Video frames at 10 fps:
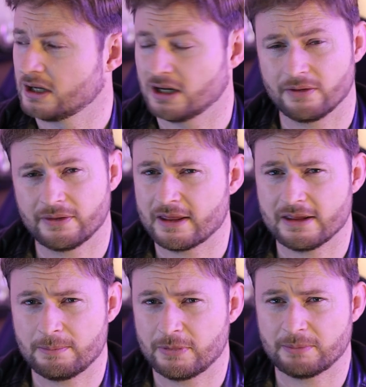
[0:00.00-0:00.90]
Uh,
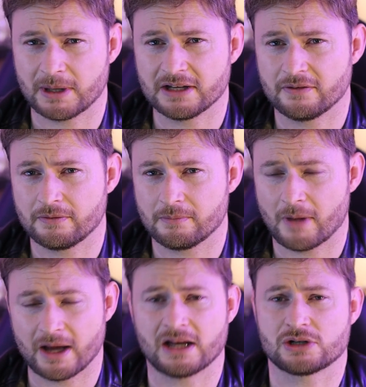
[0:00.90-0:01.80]
their perspective
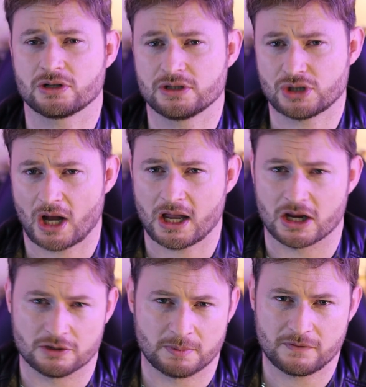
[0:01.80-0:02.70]
might actually change.